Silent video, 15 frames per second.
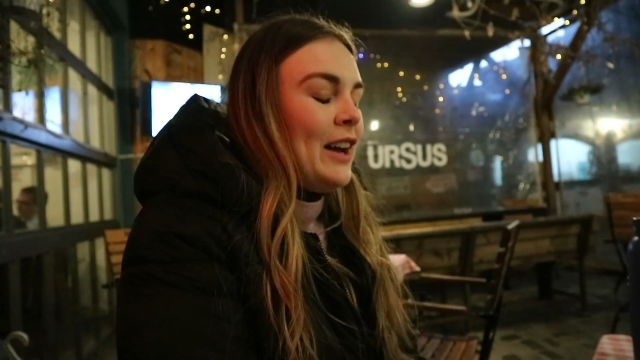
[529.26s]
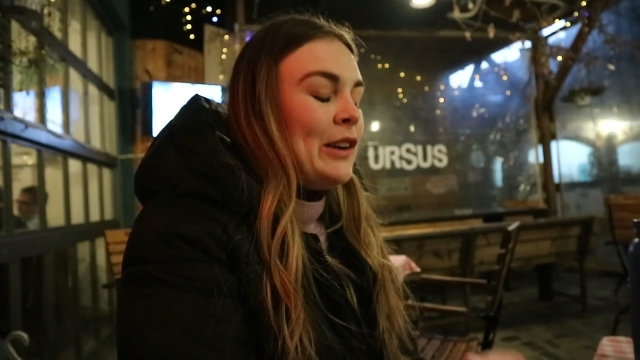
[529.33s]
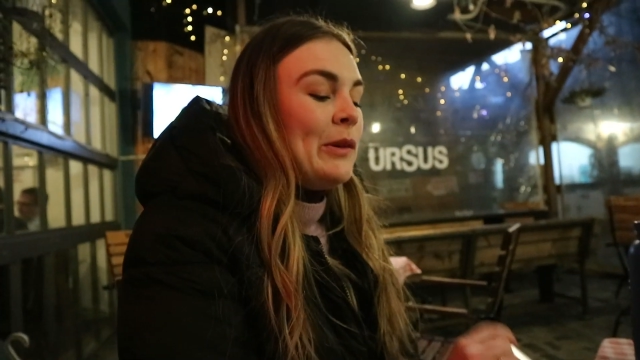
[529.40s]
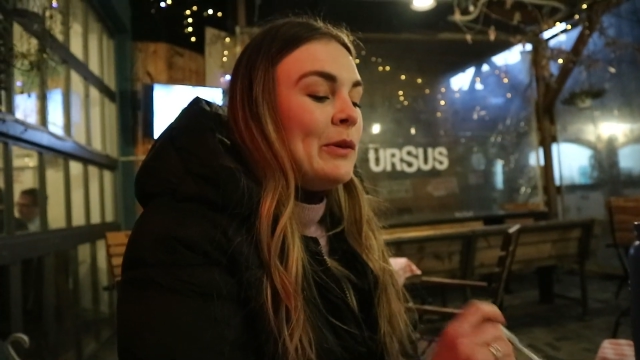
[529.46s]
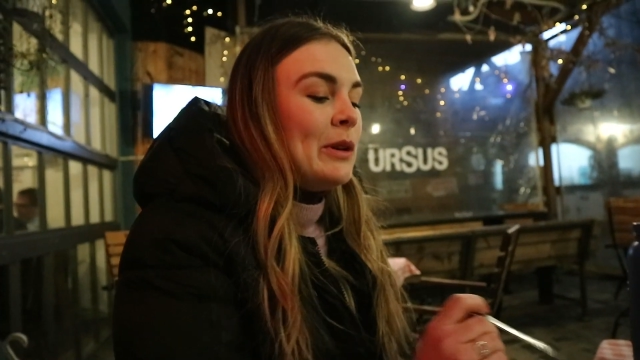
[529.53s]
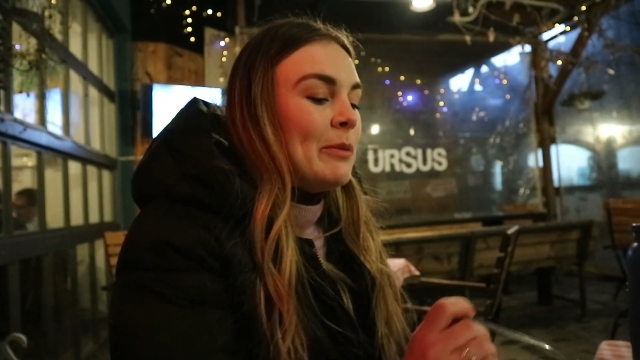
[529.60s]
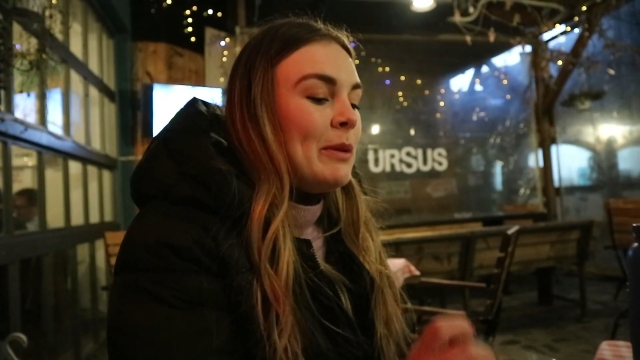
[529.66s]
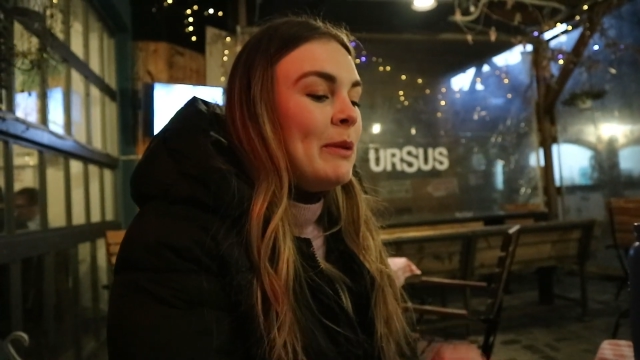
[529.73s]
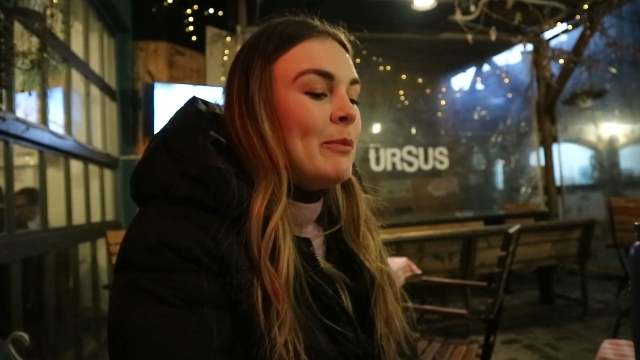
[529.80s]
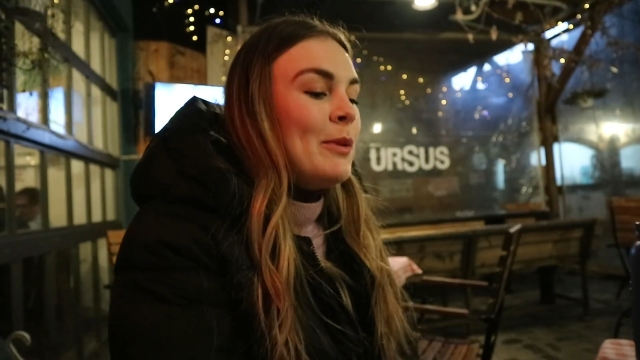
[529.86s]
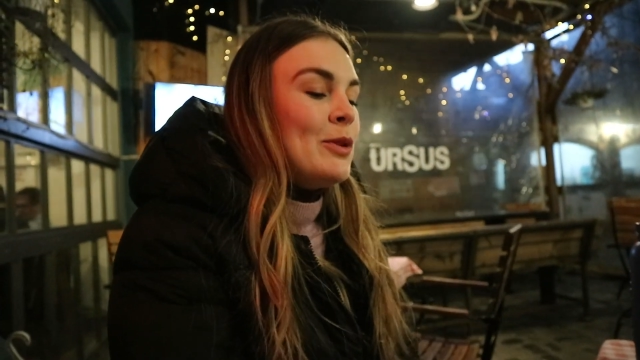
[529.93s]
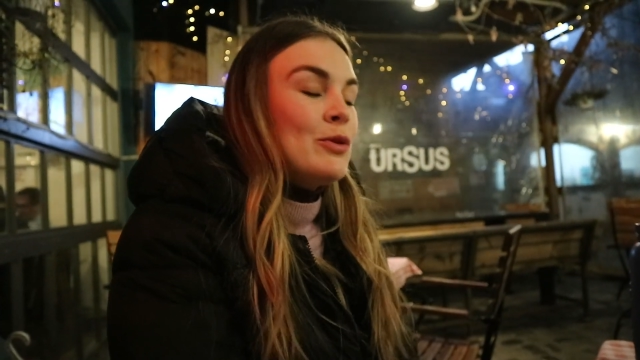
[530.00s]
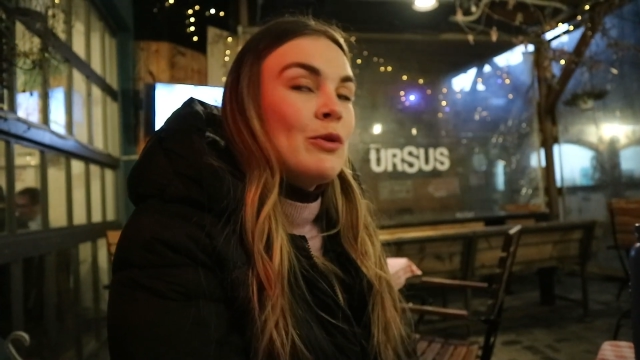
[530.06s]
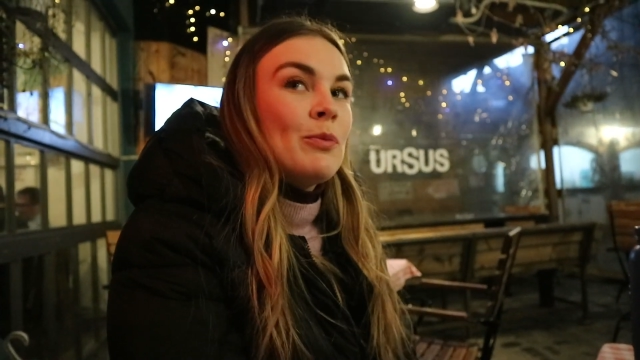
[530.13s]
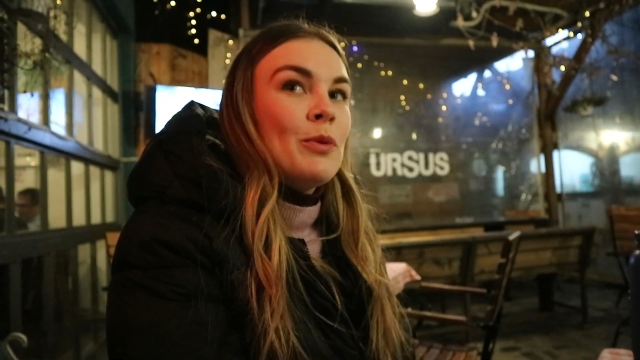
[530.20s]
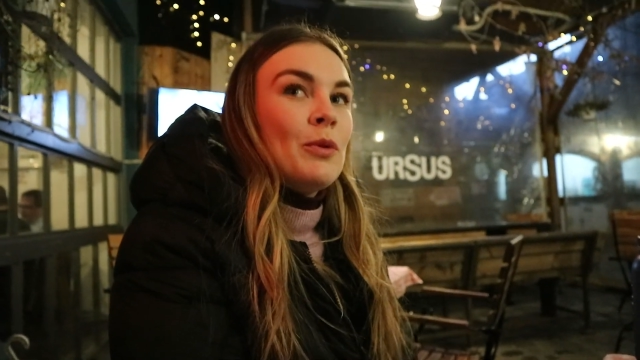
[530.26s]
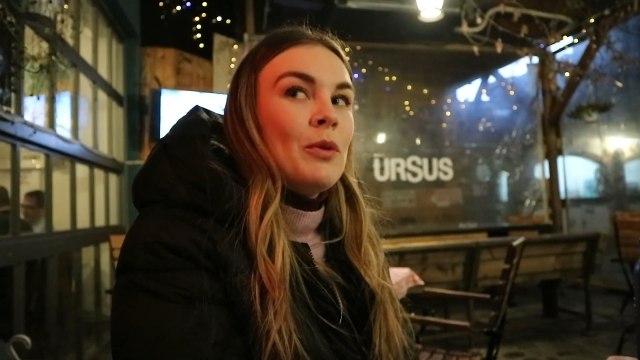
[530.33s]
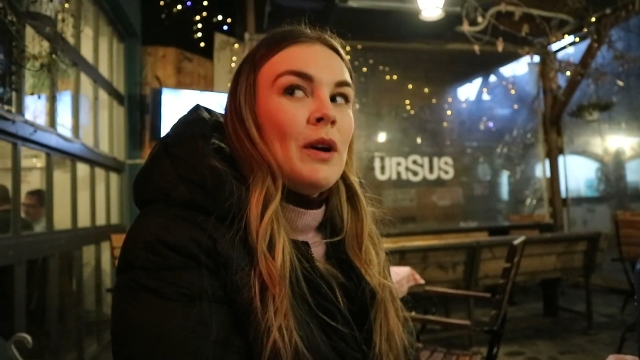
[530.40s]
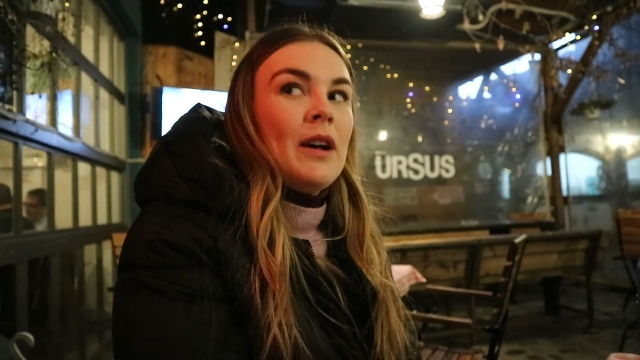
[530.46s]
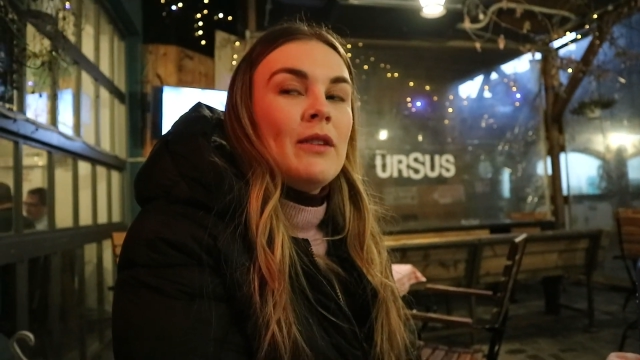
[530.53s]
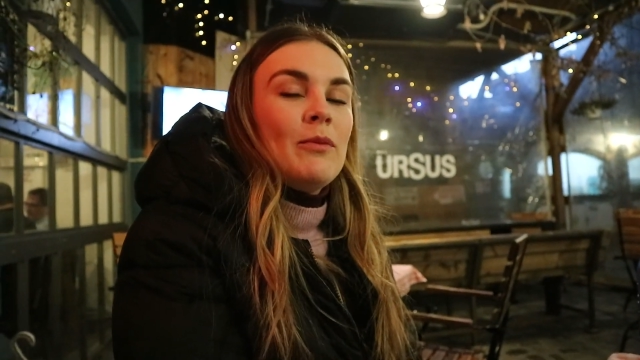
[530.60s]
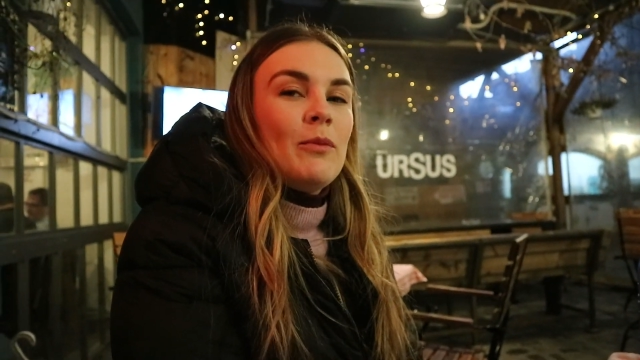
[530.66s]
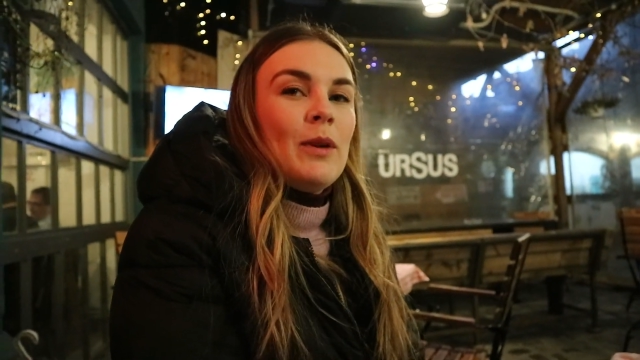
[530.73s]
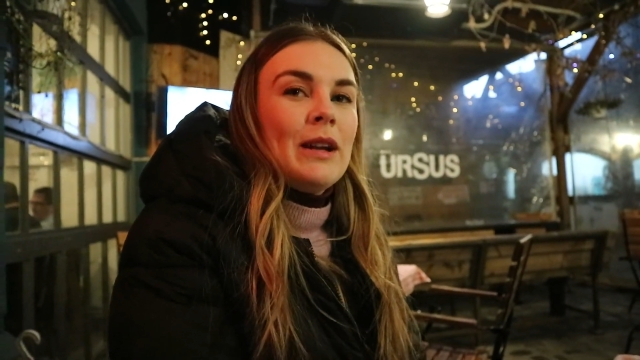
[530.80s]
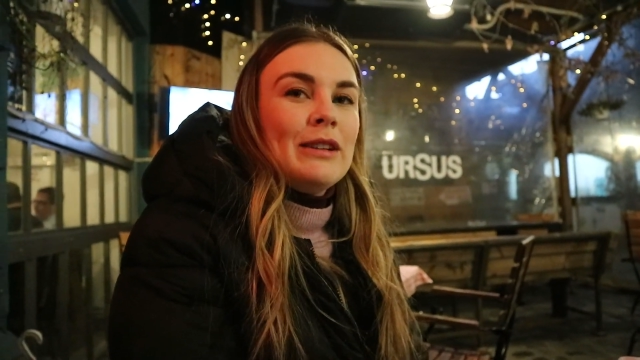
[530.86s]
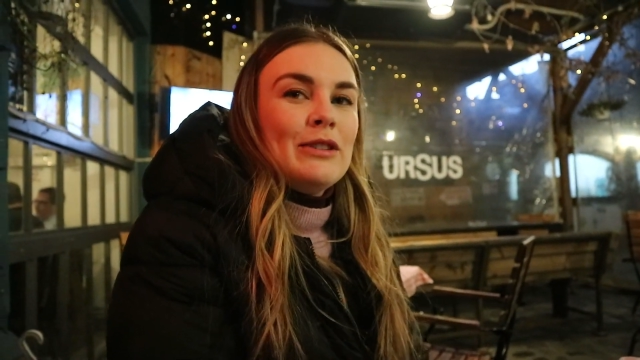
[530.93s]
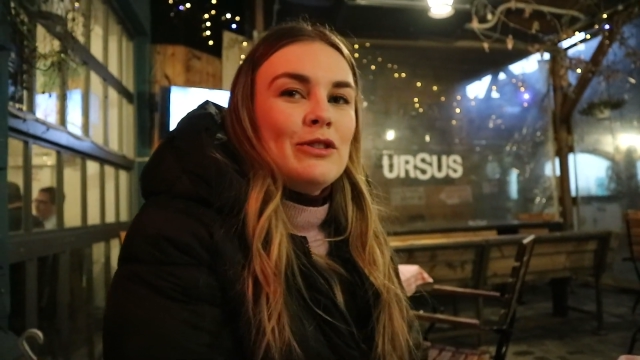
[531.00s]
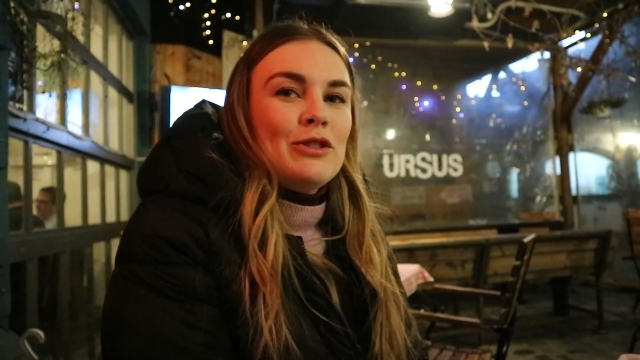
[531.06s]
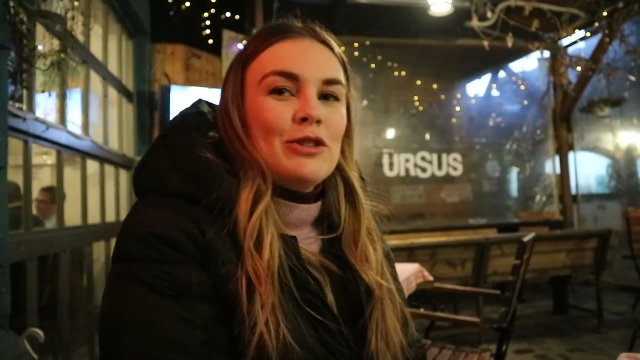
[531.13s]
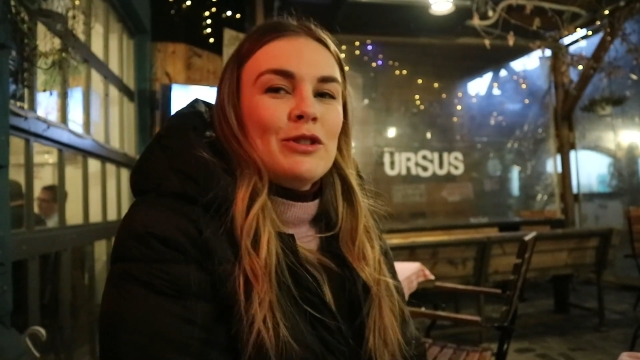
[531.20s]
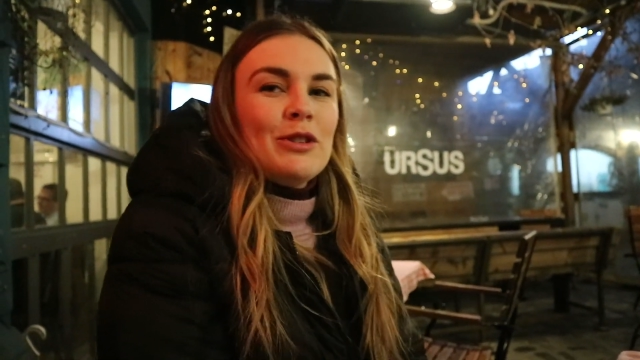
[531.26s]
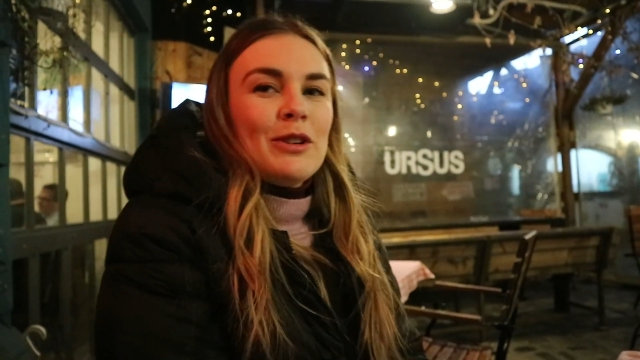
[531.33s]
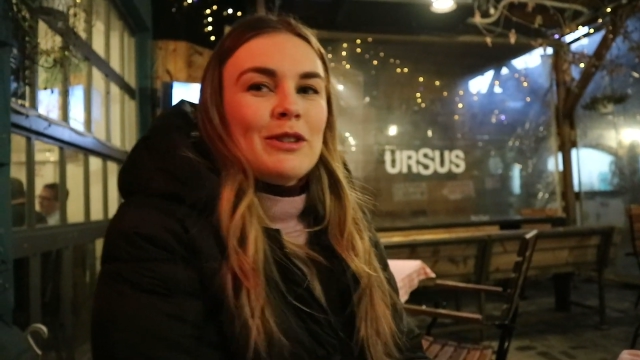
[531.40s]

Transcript: I don't want to be miserable and whinge.